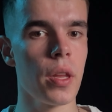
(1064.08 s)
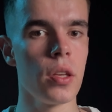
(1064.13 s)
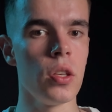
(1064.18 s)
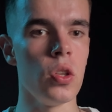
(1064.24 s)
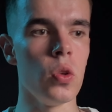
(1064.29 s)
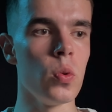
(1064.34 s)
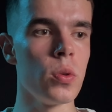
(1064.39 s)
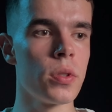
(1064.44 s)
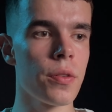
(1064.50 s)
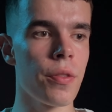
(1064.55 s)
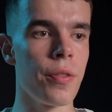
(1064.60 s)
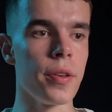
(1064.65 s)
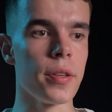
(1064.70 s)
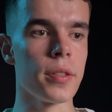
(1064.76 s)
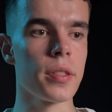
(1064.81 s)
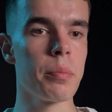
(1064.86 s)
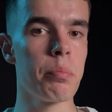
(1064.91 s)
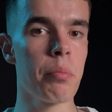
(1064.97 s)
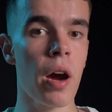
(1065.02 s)
used
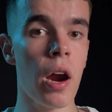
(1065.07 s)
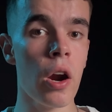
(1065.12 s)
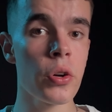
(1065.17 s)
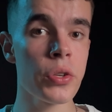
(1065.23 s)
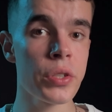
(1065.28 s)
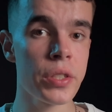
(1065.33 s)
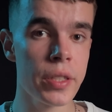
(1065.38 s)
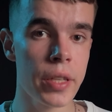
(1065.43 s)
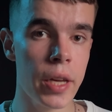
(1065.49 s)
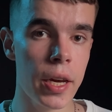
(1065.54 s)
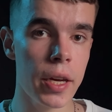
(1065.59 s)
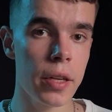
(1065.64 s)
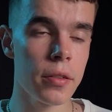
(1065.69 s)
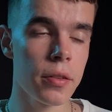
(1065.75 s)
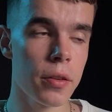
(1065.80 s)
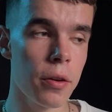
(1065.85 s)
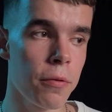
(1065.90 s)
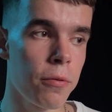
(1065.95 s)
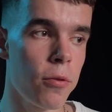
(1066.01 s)
this parse
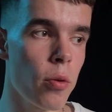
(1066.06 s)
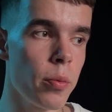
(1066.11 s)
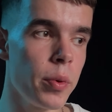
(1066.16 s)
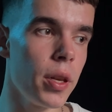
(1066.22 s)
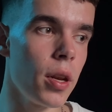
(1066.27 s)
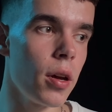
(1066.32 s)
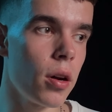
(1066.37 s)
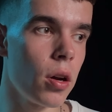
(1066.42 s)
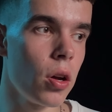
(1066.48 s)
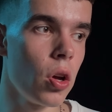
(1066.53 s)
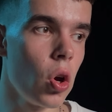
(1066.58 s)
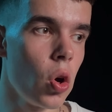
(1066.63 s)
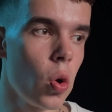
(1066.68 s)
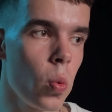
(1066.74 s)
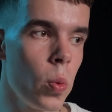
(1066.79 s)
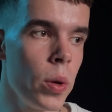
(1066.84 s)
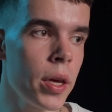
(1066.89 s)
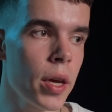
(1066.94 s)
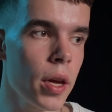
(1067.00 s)
date formula,
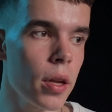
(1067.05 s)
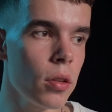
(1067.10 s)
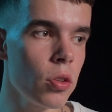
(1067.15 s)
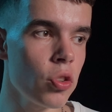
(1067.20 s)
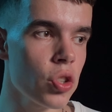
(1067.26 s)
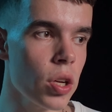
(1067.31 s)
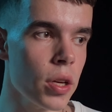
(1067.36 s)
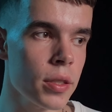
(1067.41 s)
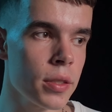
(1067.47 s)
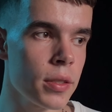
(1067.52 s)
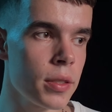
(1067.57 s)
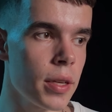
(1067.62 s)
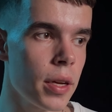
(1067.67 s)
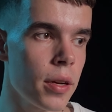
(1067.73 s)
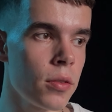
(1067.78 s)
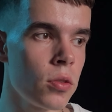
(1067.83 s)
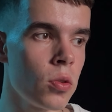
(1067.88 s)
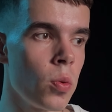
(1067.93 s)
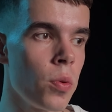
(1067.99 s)
we can just
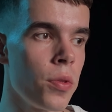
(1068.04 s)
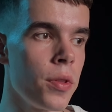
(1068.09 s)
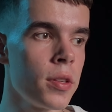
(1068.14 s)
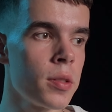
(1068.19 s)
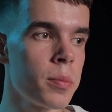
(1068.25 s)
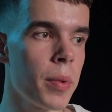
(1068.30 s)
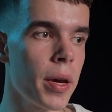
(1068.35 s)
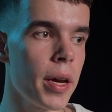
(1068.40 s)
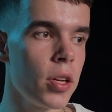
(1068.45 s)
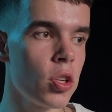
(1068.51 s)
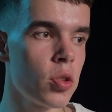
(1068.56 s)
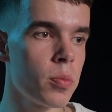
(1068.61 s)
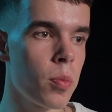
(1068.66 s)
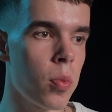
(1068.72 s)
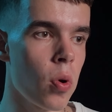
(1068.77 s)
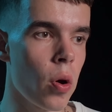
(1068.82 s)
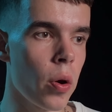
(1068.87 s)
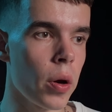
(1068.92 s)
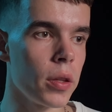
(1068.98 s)
set it to this page
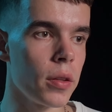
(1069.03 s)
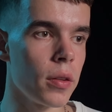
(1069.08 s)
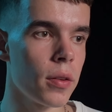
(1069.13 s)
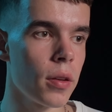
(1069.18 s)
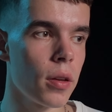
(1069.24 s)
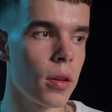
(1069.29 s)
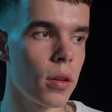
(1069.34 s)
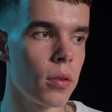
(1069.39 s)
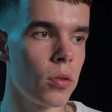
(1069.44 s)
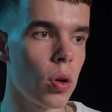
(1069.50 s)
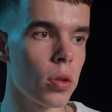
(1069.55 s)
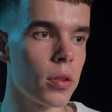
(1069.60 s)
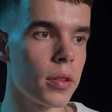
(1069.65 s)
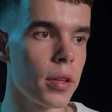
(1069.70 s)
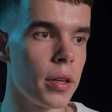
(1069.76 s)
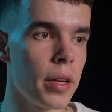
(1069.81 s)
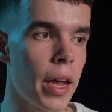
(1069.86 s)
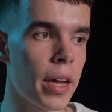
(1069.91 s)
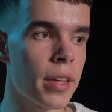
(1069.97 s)
point dot
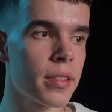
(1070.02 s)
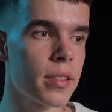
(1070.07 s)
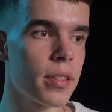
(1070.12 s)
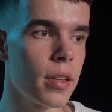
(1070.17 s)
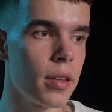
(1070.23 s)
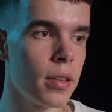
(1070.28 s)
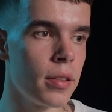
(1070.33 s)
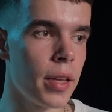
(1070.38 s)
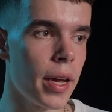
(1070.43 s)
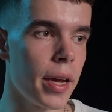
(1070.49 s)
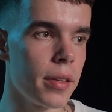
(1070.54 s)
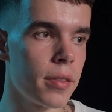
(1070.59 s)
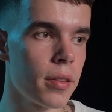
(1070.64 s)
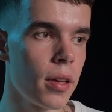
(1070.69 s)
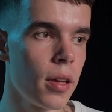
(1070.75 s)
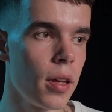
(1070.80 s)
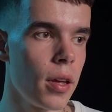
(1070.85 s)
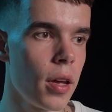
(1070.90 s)
next date.